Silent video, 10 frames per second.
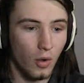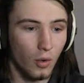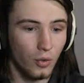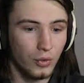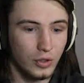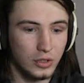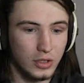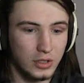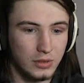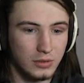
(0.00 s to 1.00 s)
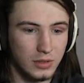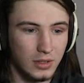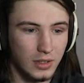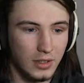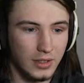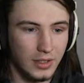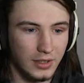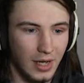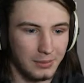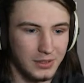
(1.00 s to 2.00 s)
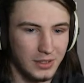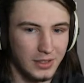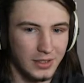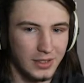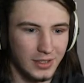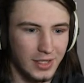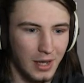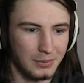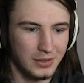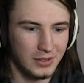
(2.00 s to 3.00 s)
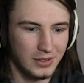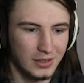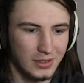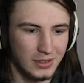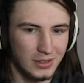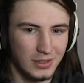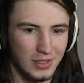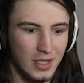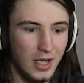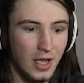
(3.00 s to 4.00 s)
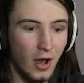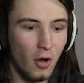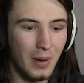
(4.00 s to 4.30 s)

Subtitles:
Oh, there's... Kill the cops. Oh